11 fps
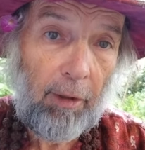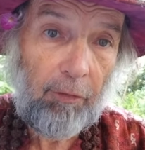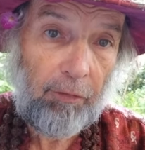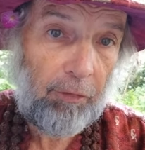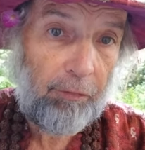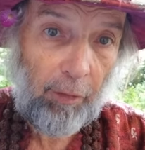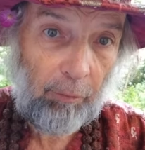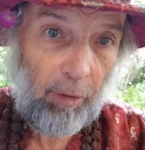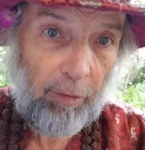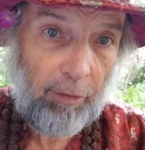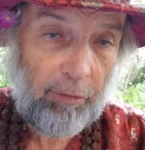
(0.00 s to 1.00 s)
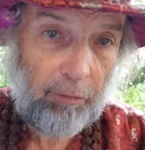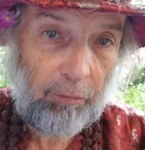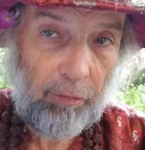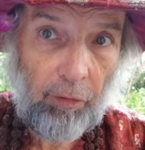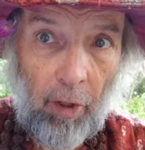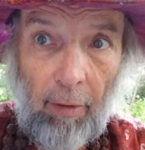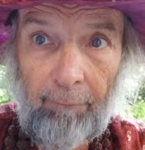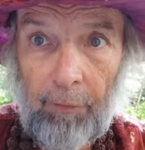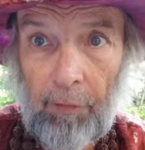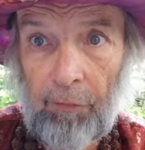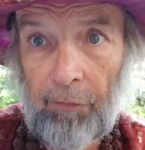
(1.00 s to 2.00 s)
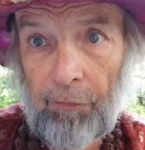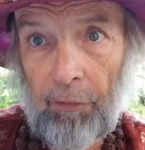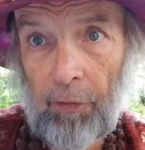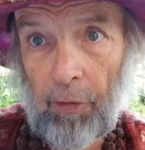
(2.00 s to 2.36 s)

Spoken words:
As soon as I walk into his office,